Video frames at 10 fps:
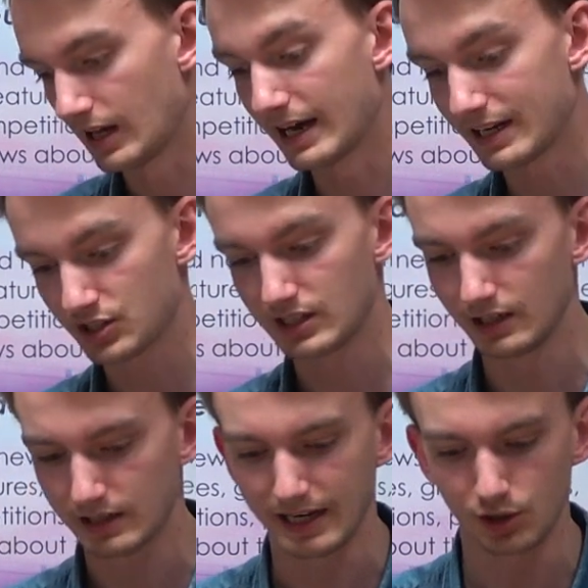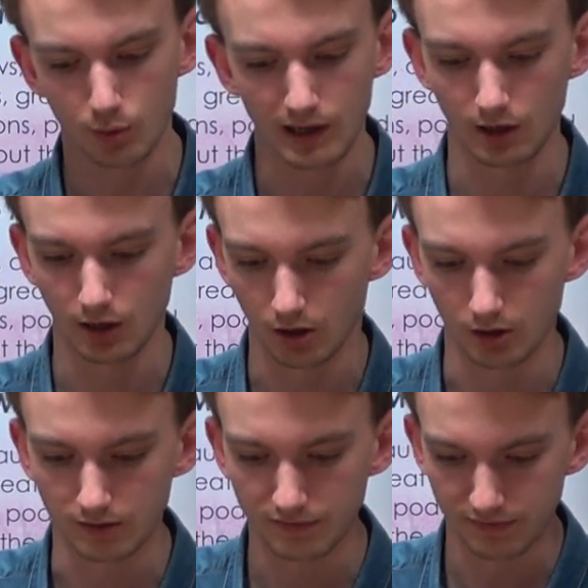And actually you're getting quite a lot
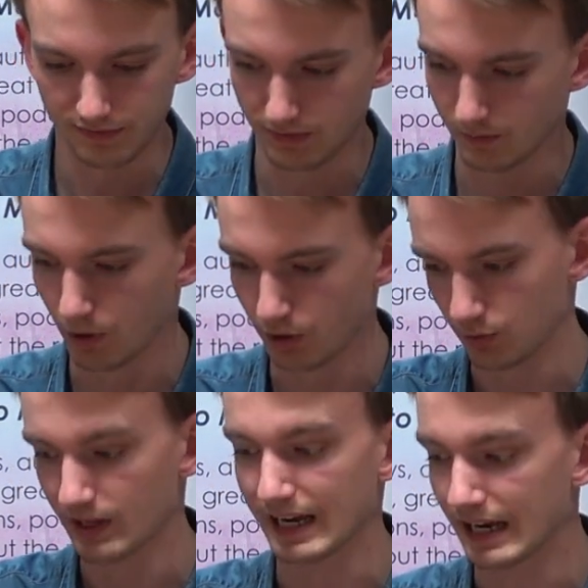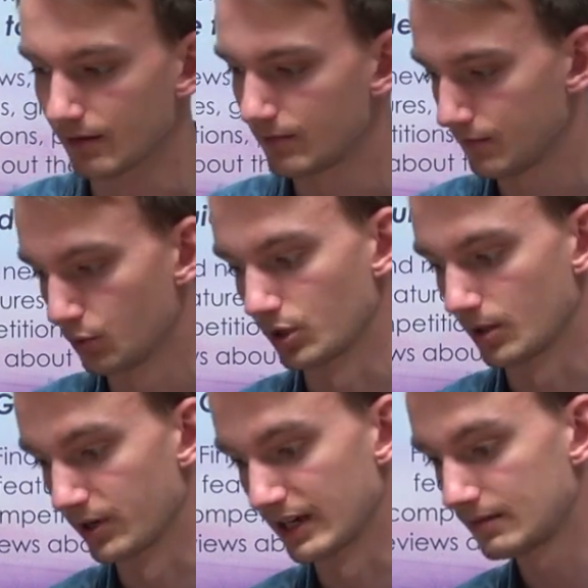of model here for
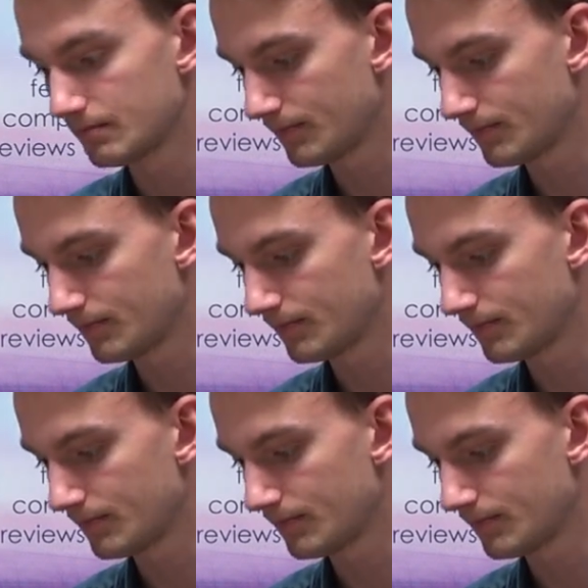your money.